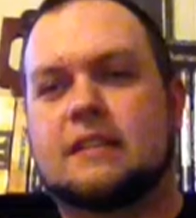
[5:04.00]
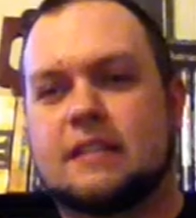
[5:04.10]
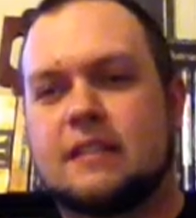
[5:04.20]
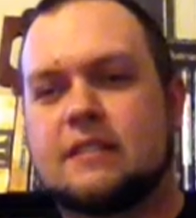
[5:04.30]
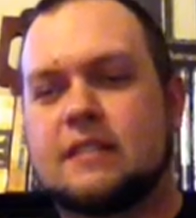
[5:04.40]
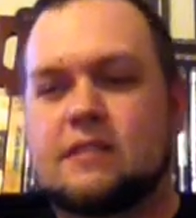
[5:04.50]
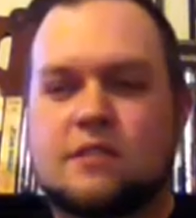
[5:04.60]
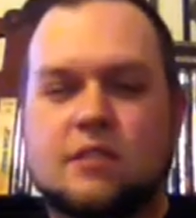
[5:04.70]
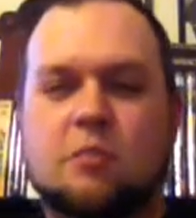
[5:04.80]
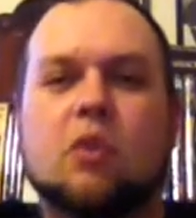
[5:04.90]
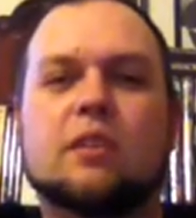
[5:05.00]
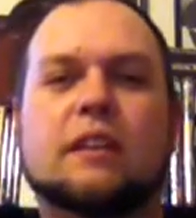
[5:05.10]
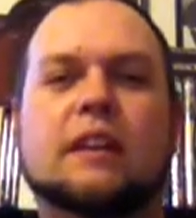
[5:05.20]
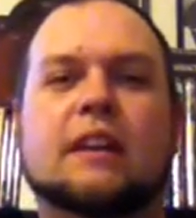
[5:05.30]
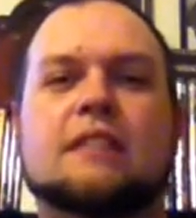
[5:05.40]
This isn't
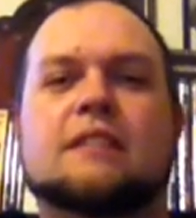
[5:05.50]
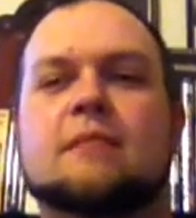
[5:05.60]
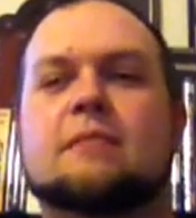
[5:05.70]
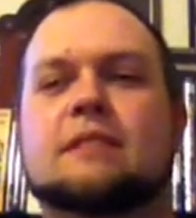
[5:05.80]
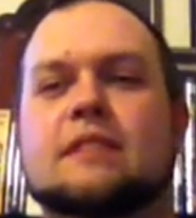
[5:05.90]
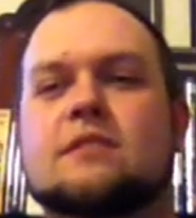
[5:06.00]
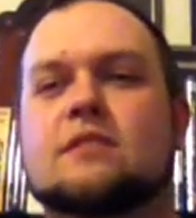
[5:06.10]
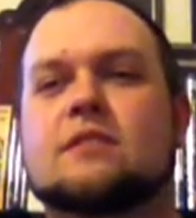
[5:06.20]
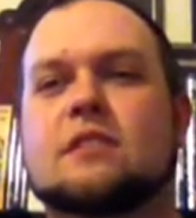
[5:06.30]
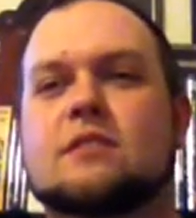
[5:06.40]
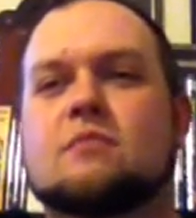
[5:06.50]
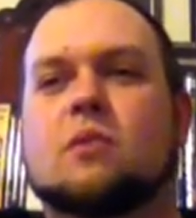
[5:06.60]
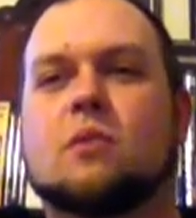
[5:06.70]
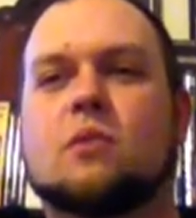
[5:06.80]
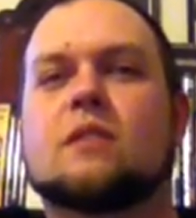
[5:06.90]
spoiling anything, but there's
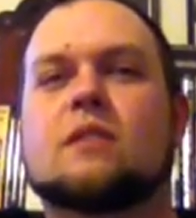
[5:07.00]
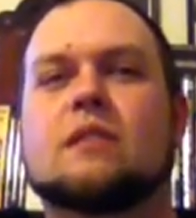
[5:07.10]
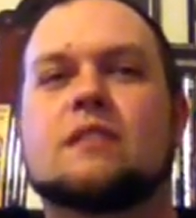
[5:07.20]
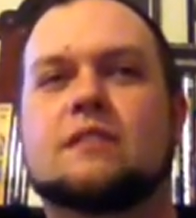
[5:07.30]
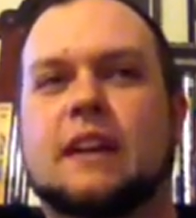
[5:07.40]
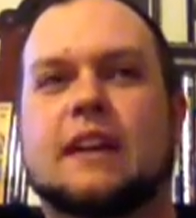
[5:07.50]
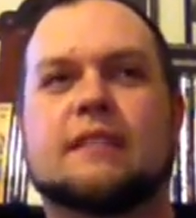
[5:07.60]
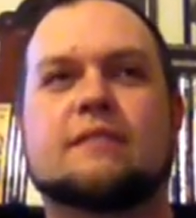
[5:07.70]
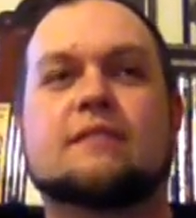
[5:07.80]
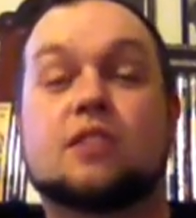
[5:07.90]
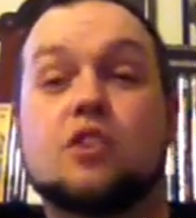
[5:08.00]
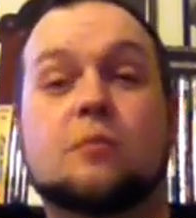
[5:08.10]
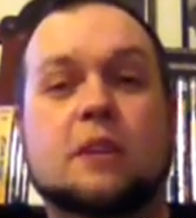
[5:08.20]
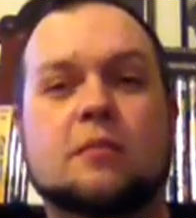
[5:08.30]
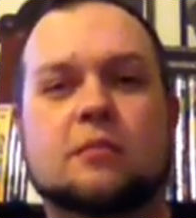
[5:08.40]
more than 2
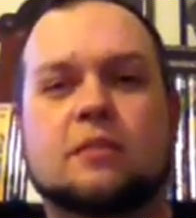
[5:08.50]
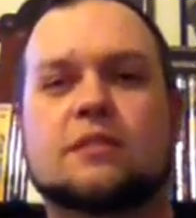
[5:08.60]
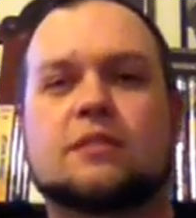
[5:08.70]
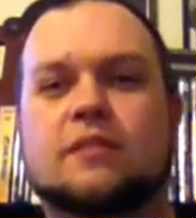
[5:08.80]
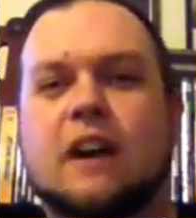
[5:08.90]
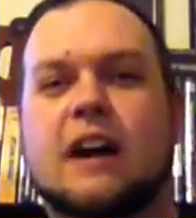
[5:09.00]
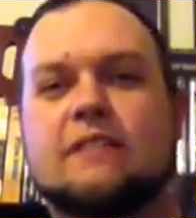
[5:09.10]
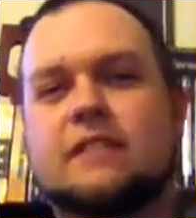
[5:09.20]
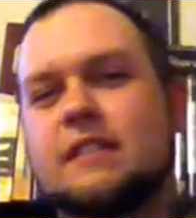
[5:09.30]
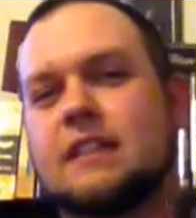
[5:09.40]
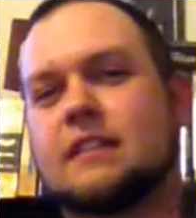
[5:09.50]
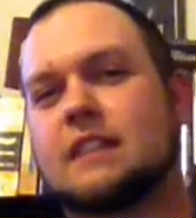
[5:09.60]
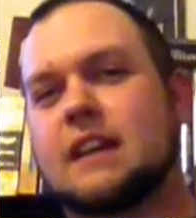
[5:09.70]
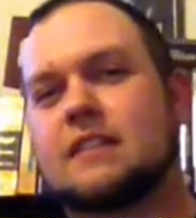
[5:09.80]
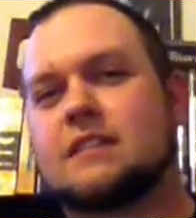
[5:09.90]
people that survive in this,
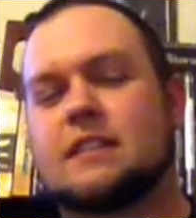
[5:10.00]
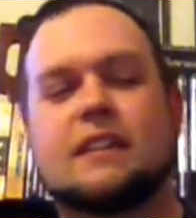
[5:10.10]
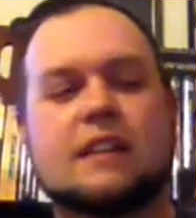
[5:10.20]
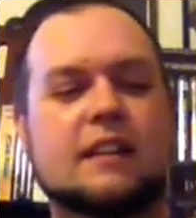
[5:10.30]
actually.